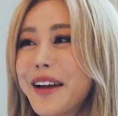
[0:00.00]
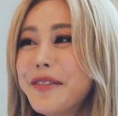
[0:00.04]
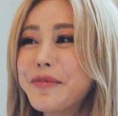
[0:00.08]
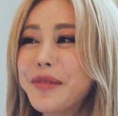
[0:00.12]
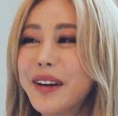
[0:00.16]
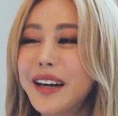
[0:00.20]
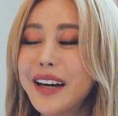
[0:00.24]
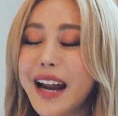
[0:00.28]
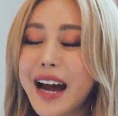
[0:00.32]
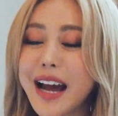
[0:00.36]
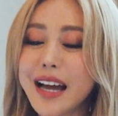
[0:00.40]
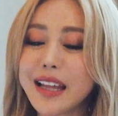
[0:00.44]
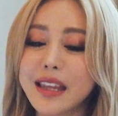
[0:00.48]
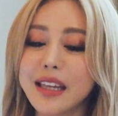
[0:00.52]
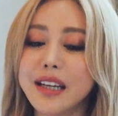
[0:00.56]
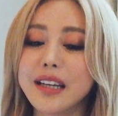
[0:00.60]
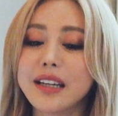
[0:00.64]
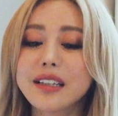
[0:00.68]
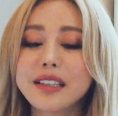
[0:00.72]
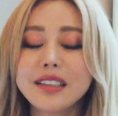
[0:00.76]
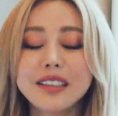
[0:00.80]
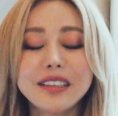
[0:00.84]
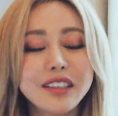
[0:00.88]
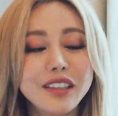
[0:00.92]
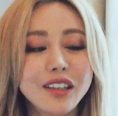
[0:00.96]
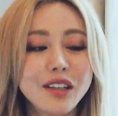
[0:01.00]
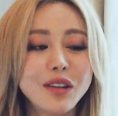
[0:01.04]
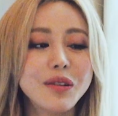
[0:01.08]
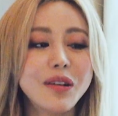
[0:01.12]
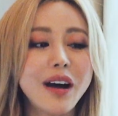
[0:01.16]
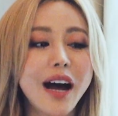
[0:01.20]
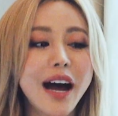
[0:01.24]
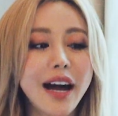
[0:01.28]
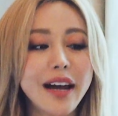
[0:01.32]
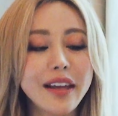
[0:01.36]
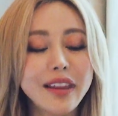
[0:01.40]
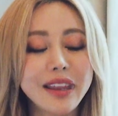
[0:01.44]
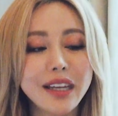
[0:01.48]
But I think, you know,
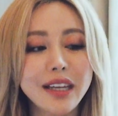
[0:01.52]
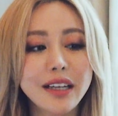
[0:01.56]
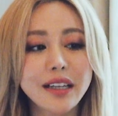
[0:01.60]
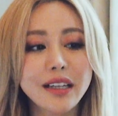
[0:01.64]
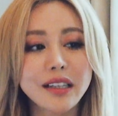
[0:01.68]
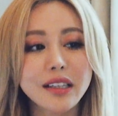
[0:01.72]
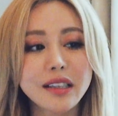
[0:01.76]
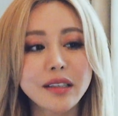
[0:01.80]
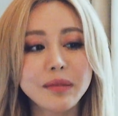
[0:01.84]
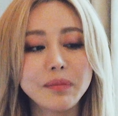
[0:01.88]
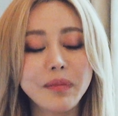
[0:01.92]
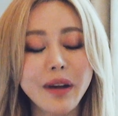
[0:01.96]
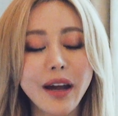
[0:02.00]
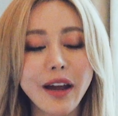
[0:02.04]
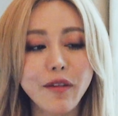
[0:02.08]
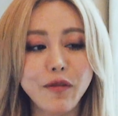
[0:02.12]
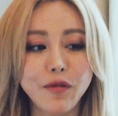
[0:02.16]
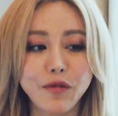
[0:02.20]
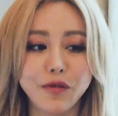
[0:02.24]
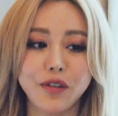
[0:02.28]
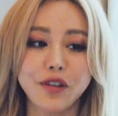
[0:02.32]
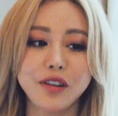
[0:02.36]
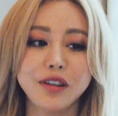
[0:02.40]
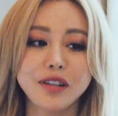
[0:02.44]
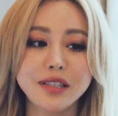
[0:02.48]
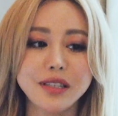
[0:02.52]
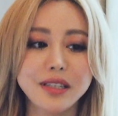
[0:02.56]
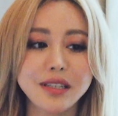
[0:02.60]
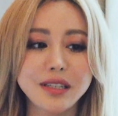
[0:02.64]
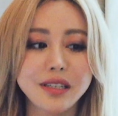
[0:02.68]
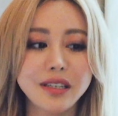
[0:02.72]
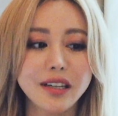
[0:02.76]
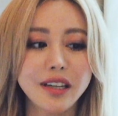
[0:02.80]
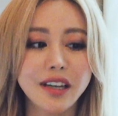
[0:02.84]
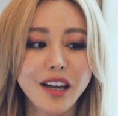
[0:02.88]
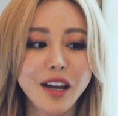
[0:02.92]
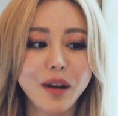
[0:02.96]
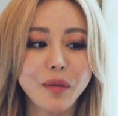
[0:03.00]
I think my
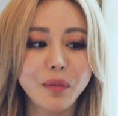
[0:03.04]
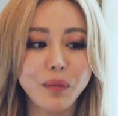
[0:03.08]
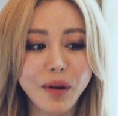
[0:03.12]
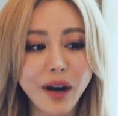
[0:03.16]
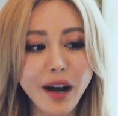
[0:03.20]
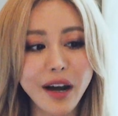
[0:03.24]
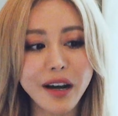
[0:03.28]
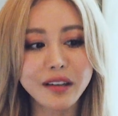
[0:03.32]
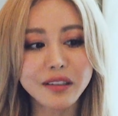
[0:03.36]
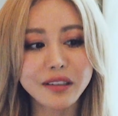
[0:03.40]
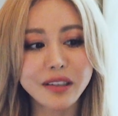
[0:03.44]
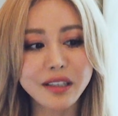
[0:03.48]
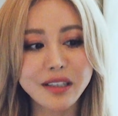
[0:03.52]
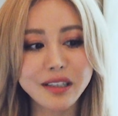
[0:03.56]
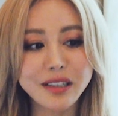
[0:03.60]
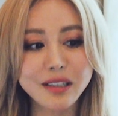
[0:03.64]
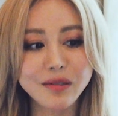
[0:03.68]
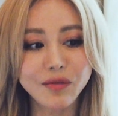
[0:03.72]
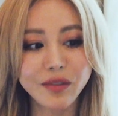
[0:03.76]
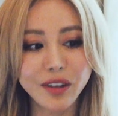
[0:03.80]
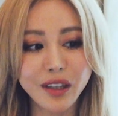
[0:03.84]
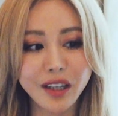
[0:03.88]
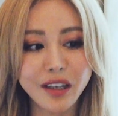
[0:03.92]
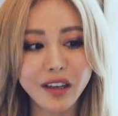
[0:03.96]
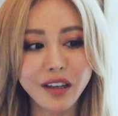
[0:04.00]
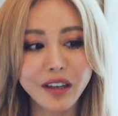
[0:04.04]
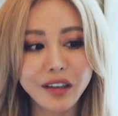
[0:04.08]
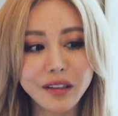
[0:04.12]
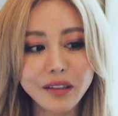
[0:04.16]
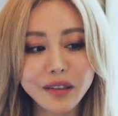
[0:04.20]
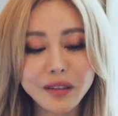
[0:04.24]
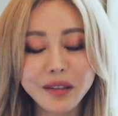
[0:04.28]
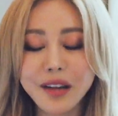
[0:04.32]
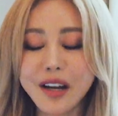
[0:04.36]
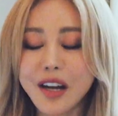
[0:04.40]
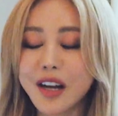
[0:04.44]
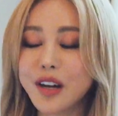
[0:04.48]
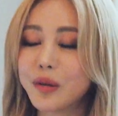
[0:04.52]
first proudest
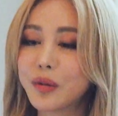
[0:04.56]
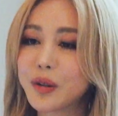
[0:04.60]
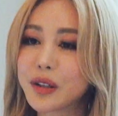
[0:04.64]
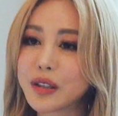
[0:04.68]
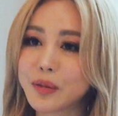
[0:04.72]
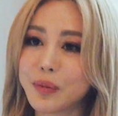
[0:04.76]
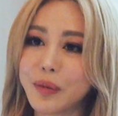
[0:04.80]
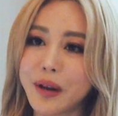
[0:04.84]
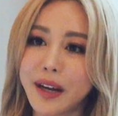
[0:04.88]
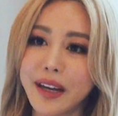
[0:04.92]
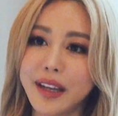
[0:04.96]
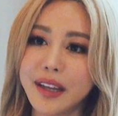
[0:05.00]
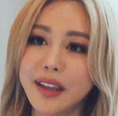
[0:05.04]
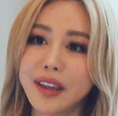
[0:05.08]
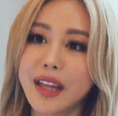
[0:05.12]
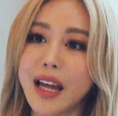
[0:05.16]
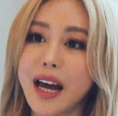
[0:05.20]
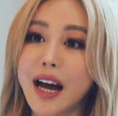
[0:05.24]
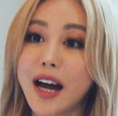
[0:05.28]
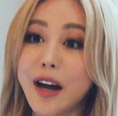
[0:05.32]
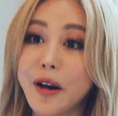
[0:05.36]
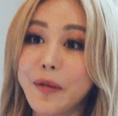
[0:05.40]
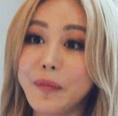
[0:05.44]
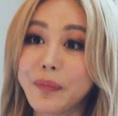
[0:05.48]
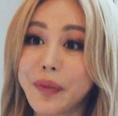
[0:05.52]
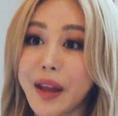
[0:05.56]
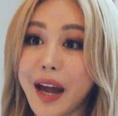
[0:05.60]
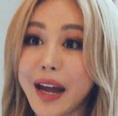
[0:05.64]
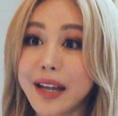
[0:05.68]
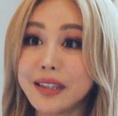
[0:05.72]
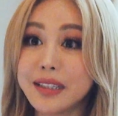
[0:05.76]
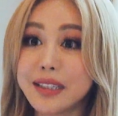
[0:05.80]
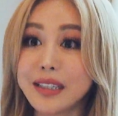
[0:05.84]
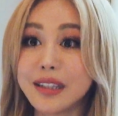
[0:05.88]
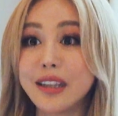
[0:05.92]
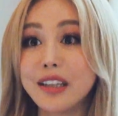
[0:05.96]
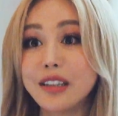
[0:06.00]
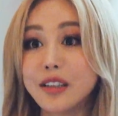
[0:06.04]
video was when I
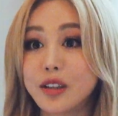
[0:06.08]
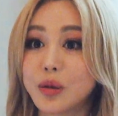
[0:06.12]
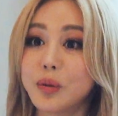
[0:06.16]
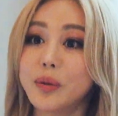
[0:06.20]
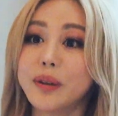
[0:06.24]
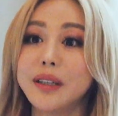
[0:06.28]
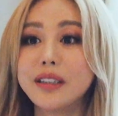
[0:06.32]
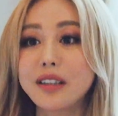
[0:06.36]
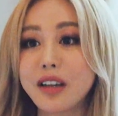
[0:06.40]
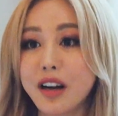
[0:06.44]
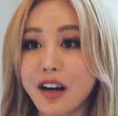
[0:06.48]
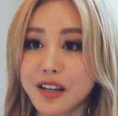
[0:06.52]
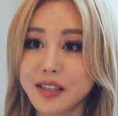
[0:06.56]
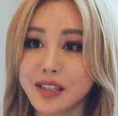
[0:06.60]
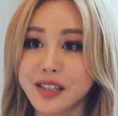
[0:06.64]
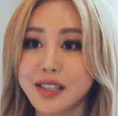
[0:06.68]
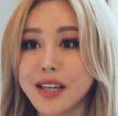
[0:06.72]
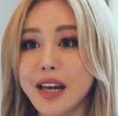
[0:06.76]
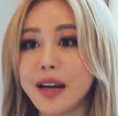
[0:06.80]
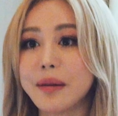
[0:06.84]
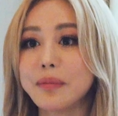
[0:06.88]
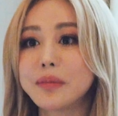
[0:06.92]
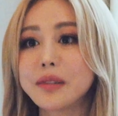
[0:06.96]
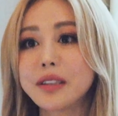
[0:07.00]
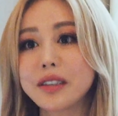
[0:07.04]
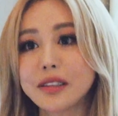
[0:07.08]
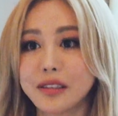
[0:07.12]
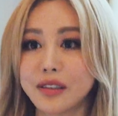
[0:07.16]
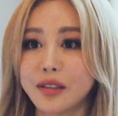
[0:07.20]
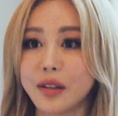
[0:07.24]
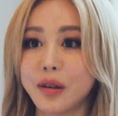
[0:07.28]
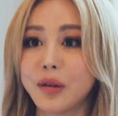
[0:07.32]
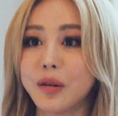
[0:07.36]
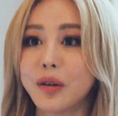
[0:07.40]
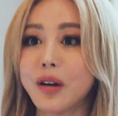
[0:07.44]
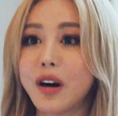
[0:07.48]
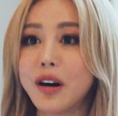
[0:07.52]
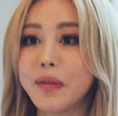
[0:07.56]
did the twin concept.
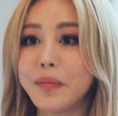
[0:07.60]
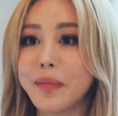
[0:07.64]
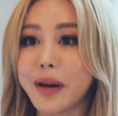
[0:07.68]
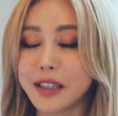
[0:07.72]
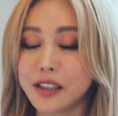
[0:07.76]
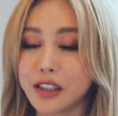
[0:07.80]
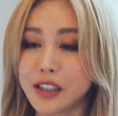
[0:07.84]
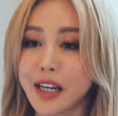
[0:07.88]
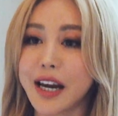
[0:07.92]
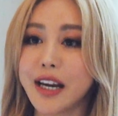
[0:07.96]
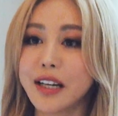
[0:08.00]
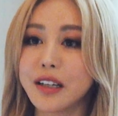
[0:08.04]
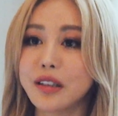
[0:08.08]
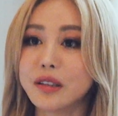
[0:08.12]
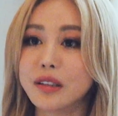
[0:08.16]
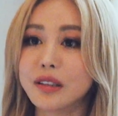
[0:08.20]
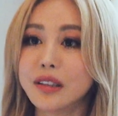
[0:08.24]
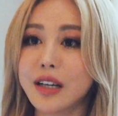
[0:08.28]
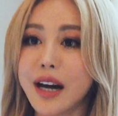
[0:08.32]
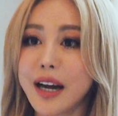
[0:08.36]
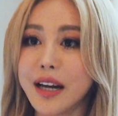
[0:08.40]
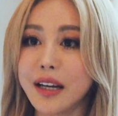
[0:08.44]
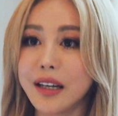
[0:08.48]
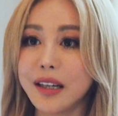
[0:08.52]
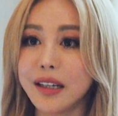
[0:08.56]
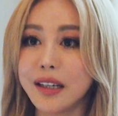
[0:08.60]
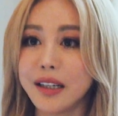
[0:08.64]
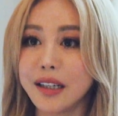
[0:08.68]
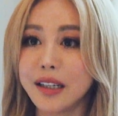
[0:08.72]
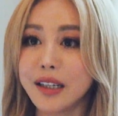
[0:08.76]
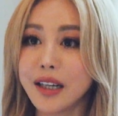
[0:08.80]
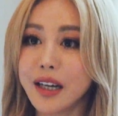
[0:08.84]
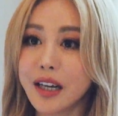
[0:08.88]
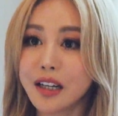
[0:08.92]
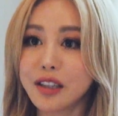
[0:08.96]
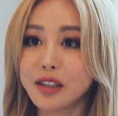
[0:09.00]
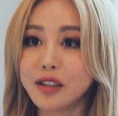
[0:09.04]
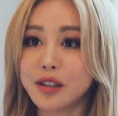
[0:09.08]
So on my channel, I
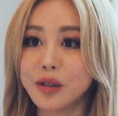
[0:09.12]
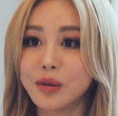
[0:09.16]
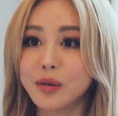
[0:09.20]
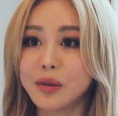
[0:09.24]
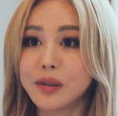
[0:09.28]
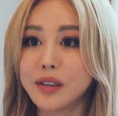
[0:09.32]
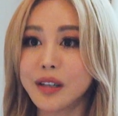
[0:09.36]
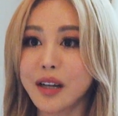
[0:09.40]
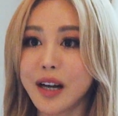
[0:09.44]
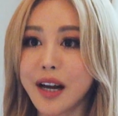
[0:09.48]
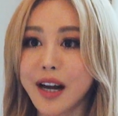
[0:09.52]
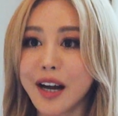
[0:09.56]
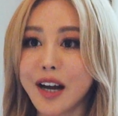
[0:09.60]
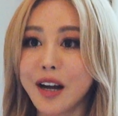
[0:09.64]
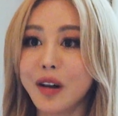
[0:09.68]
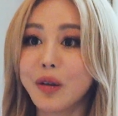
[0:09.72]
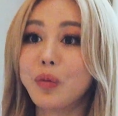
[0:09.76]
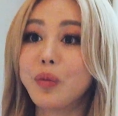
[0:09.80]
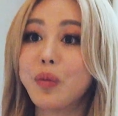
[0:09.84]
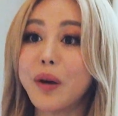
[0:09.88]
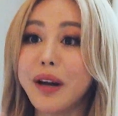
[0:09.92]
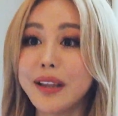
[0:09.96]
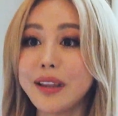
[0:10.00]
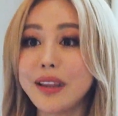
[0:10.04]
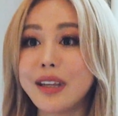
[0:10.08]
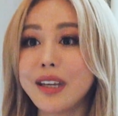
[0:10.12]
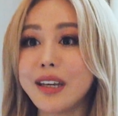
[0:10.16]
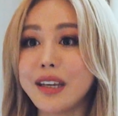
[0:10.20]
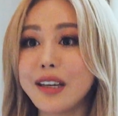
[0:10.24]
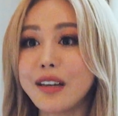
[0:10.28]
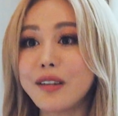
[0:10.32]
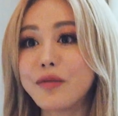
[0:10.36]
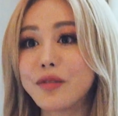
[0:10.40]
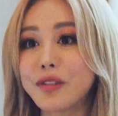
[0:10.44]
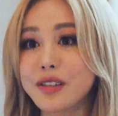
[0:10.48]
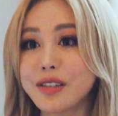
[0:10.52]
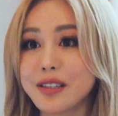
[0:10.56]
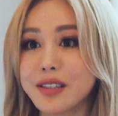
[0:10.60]
do Wendy
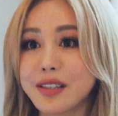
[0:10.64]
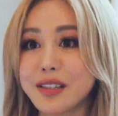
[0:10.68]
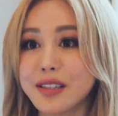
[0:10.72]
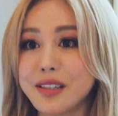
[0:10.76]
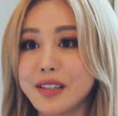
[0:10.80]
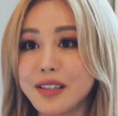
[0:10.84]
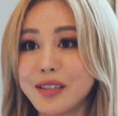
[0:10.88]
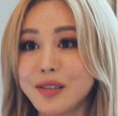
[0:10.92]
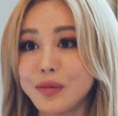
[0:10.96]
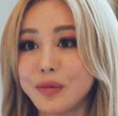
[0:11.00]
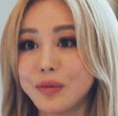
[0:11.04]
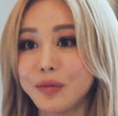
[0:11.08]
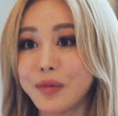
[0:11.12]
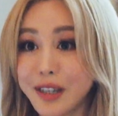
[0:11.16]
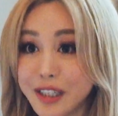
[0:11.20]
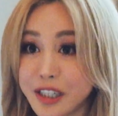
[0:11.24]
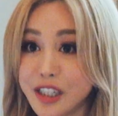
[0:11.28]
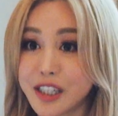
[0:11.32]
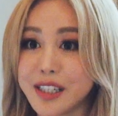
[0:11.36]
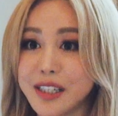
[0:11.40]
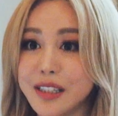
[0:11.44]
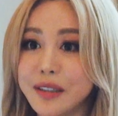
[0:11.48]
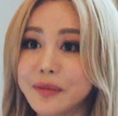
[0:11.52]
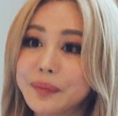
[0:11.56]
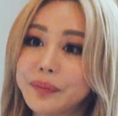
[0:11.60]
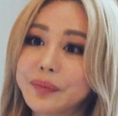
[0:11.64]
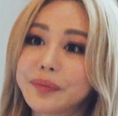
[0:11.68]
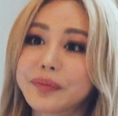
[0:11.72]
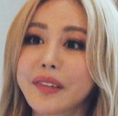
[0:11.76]
versus Wengie.